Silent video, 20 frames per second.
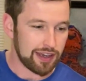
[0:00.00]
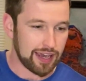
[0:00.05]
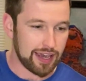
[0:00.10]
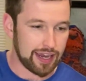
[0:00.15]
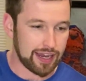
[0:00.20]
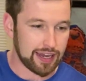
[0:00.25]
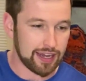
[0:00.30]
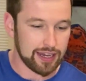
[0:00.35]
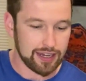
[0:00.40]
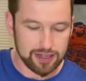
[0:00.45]

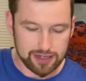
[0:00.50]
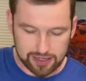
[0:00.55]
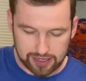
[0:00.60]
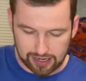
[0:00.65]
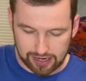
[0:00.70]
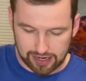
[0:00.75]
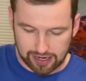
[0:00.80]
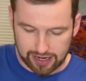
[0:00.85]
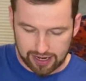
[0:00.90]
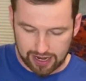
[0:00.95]
And
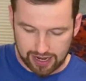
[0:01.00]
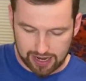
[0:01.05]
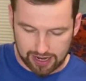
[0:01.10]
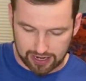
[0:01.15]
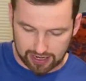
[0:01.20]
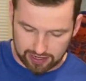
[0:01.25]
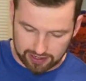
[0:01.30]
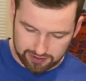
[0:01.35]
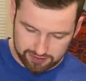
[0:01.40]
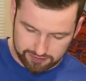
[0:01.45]
I
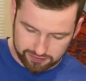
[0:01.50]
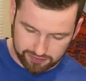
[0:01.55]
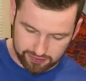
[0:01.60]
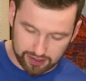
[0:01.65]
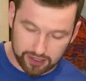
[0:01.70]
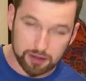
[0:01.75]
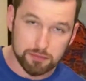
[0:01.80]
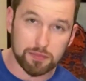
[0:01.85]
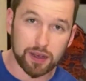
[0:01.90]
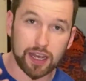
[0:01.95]
have
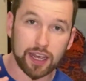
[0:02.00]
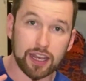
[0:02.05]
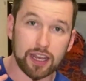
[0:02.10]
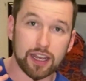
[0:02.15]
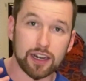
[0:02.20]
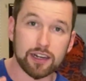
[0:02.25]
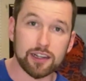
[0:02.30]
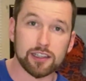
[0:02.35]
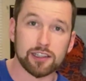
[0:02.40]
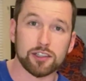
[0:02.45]
in my
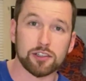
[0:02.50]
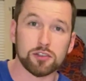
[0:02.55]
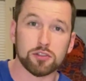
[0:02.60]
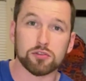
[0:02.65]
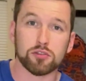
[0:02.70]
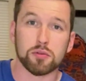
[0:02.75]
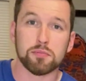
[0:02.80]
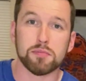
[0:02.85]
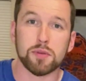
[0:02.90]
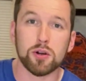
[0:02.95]
hand a little
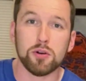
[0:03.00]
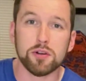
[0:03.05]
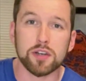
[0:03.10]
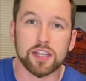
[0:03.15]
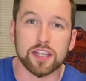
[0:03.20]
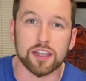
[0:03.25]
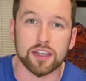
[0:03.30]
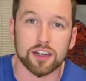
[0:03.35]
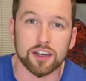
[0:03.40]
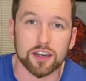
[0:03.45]
remote
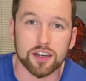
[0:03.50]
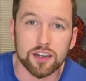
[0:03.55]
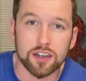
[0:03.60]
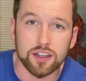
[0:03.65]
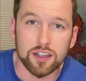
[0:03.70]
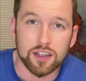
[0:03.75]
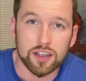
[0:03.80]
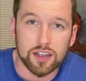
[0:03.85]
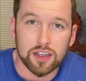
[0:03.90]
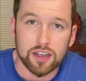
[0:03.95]
here
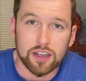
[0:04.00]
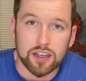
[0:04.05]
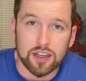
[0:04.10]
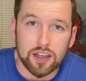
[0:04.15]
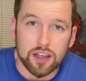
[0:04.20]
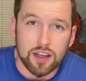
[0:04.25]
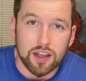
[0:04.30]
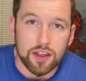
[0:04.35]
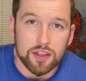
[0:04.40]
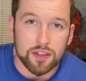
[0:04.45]

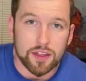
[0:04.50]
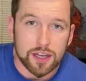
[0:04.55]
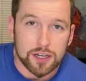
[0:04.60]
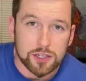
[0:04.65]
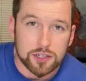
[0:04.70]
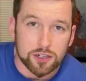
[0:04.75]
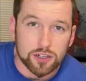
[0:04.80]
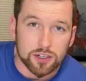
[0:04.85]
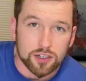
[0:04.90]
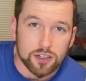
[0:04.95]
that
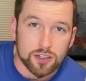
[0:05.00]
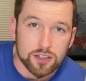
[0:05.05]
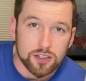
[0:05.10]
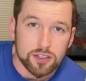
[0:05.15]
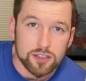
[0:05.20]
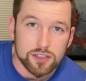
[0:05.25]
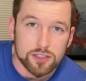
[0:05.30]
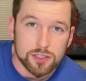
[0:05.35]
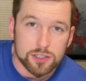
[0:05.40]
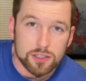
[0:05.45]

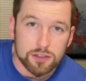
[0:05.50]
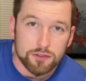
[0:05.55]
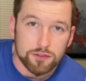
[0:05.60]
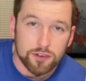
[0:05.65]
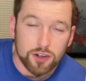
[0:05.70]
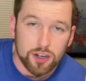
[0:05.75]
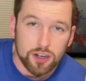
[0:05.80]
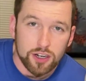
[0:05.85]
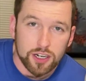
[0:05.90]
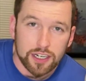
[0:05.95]
turns the
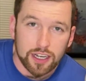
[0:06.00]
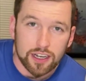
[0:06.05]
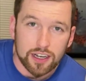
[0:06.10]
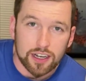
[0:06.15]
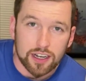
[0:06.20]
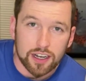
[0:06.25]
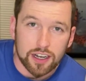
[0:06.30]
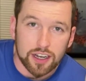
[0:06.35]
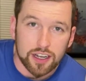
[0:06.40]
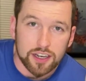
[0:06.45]
fog
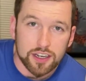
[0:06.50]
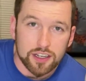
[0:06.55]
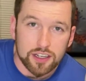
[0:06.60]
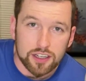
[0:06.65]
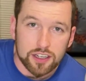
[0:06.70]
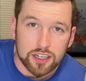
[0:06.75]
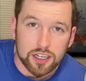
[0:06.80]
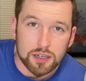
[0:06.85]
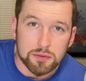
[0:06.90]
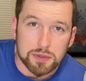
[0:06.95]
on
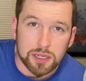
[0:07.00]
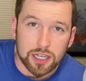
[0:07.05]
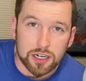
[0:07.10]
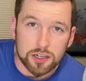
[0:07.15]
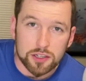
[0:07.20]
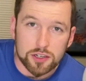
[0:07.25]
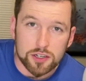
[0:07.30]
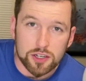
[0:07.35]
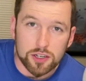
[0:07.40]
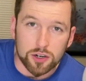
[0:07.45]
coming out
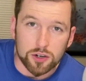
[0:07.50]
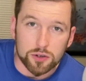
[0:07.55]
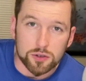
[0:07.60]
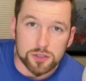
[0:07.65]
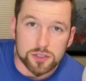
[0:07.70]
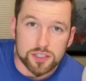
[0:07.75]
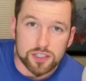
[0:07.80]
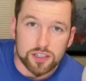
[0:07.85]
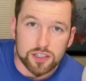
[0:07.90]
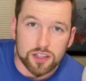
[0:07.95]
of the
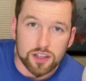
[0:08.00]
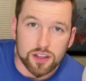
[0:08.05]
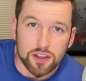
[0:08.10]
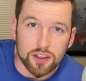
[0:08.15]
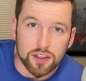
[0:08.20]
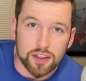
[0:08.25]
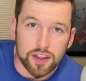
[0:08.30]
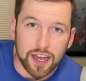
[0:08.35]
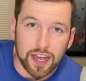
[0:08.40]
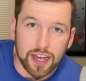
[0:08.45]
nose.
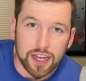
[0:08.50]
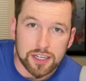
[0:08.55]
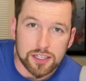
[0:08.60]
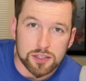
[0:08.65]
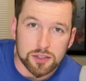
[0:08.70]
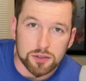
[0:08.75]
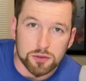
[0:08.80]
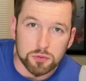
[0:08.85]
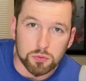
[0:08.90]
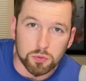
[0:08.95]
That
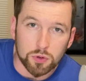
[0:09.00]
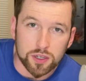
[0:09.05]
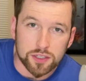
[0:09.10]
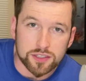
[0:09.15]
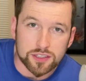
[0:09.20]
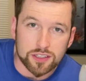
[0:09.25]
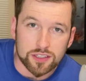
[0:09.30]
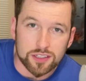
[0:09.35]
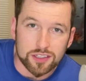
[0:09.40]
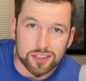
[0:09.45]

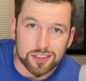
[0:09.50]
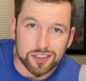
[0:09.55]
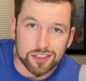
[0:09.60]
wasn't